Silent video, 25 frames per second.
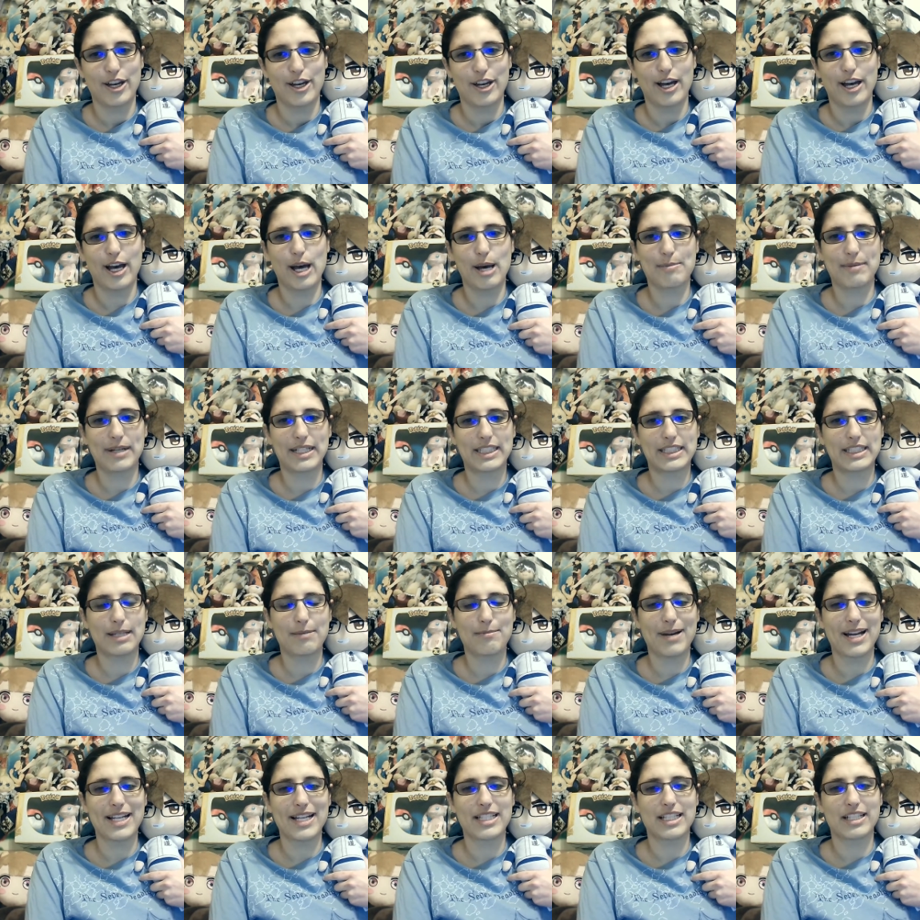Uh, my
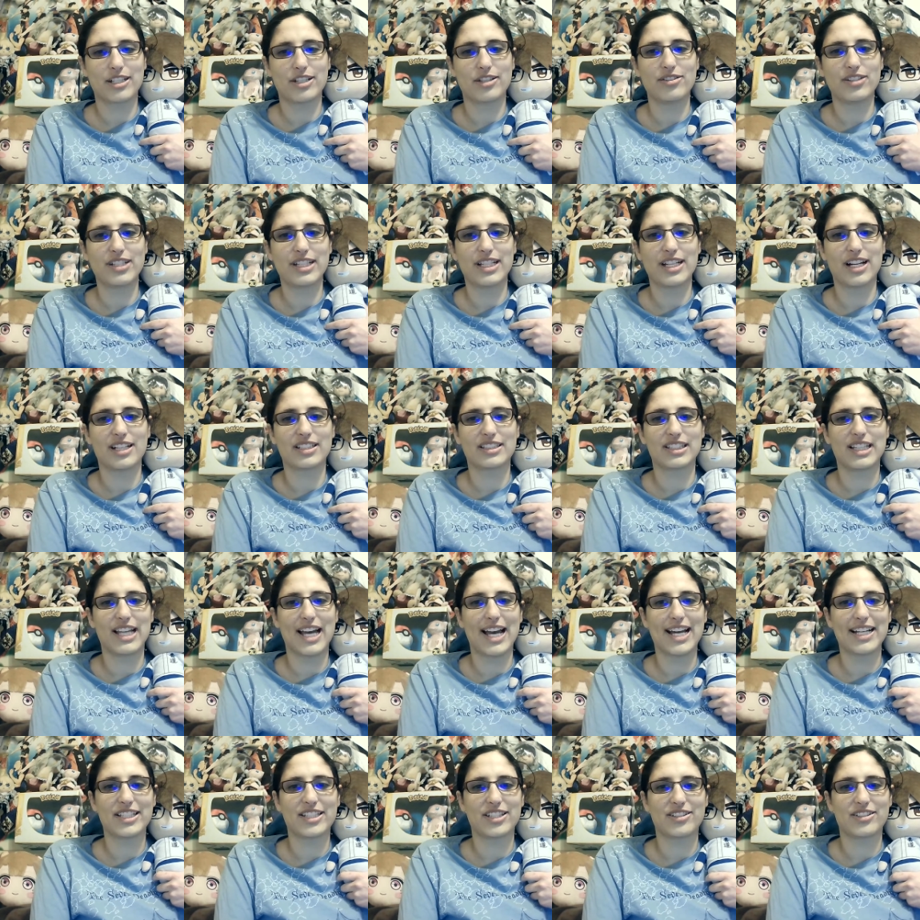senpais at uni are
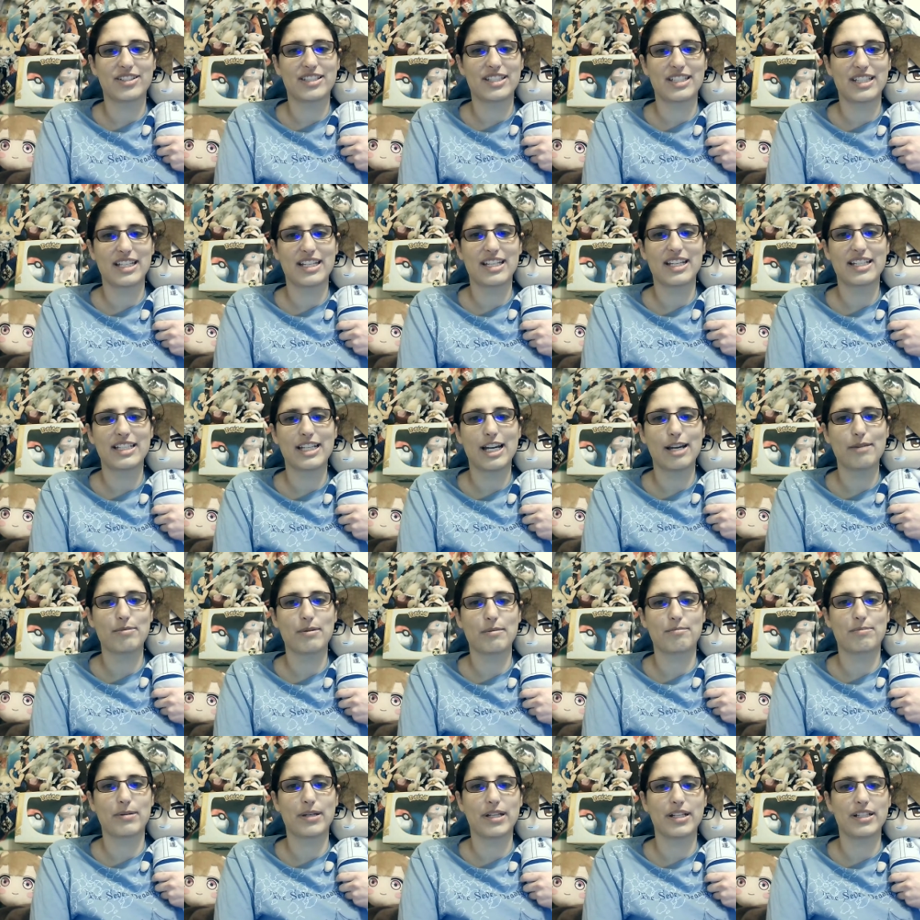lax, you see, and I've
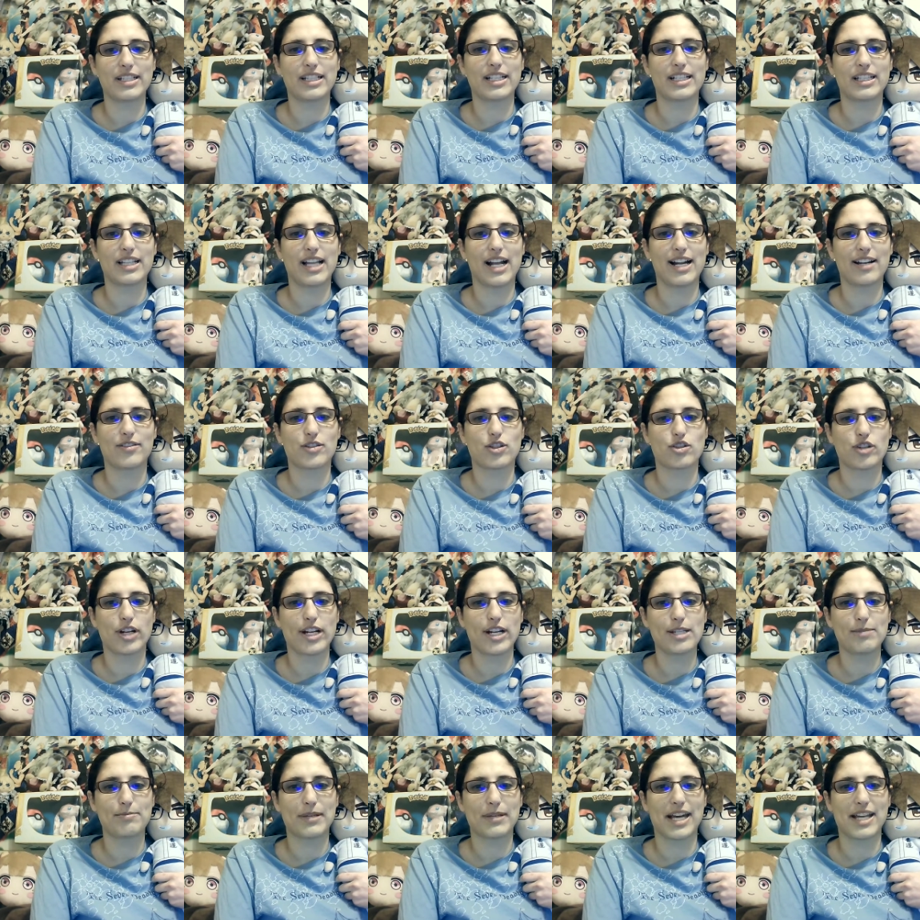been building a lot of
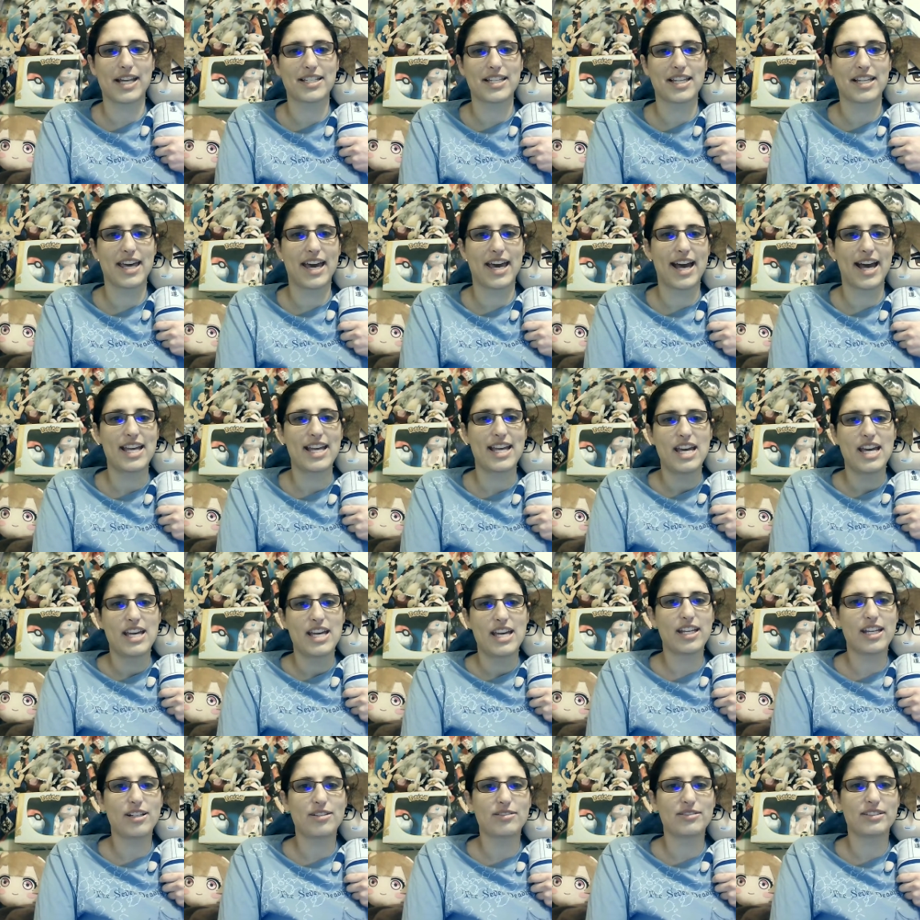stress because of that.
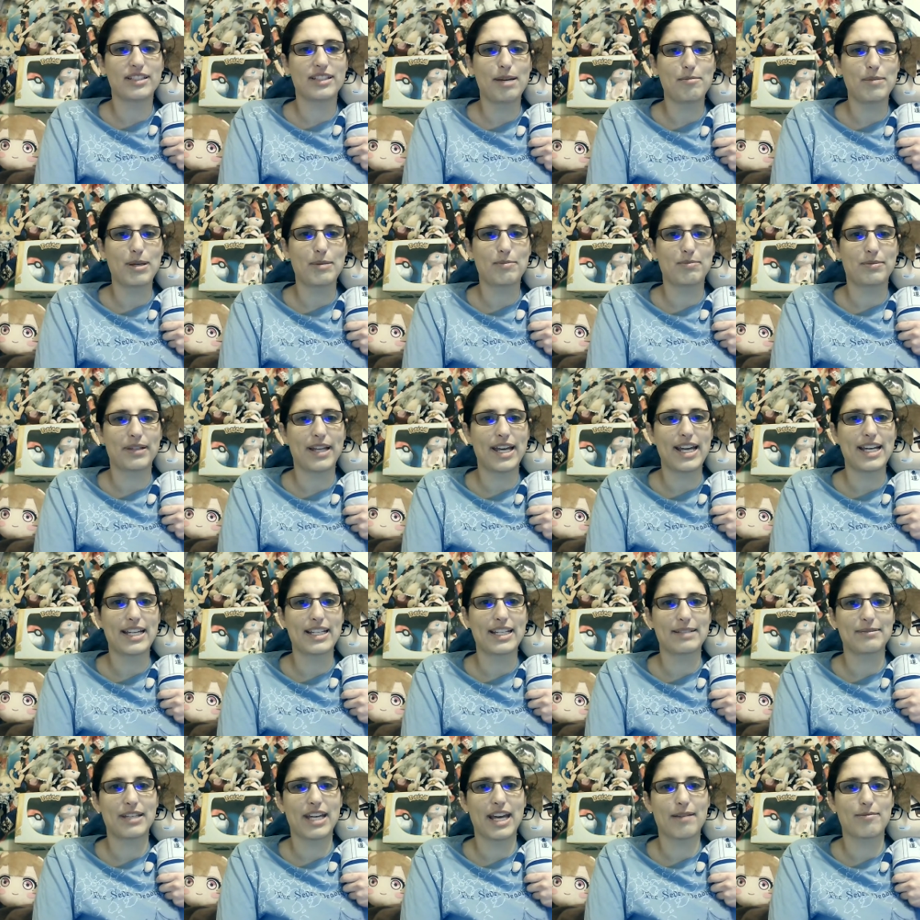They don't let me play
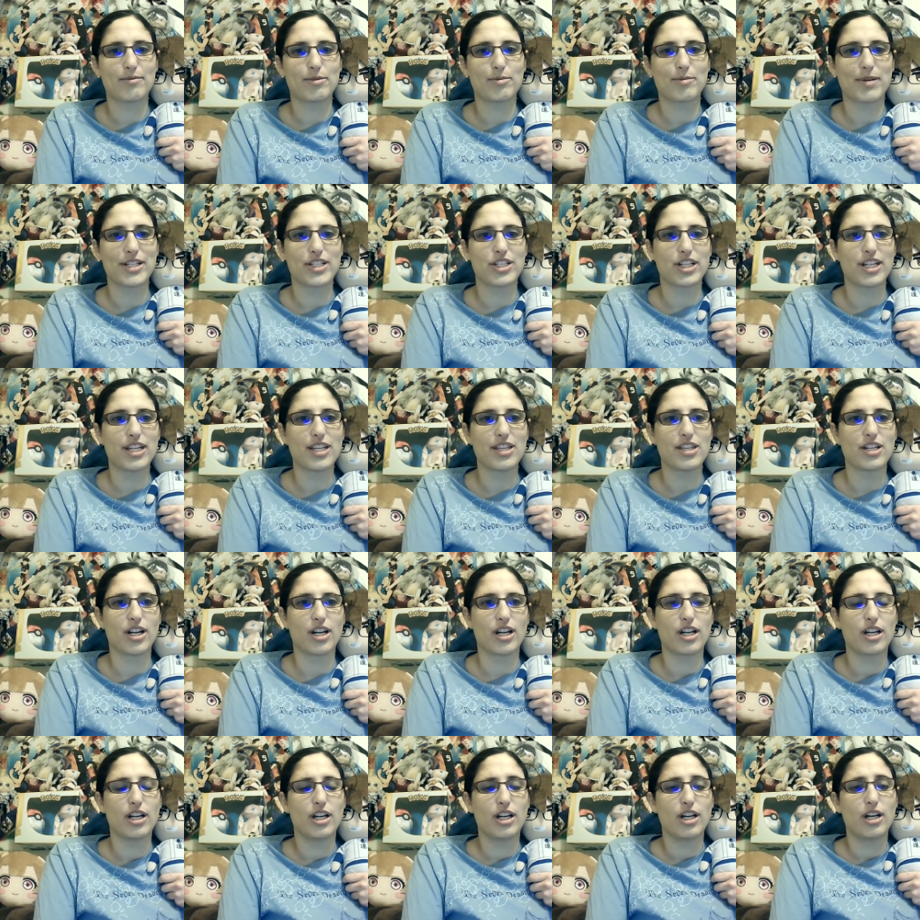in games much either.